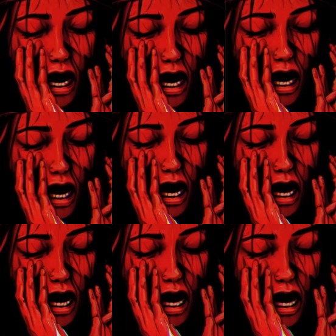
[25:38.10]
At the
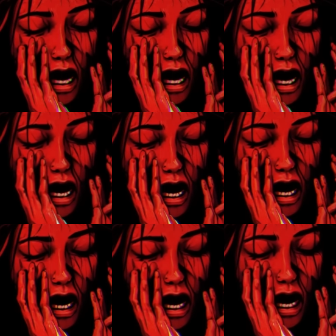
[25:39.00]
landing,
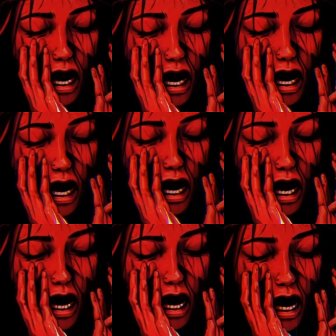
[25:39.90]
she found the
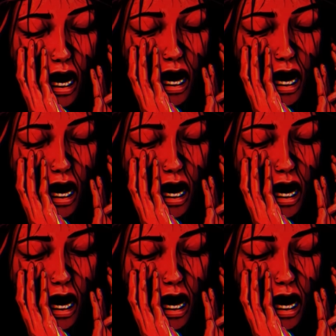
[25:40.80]
door to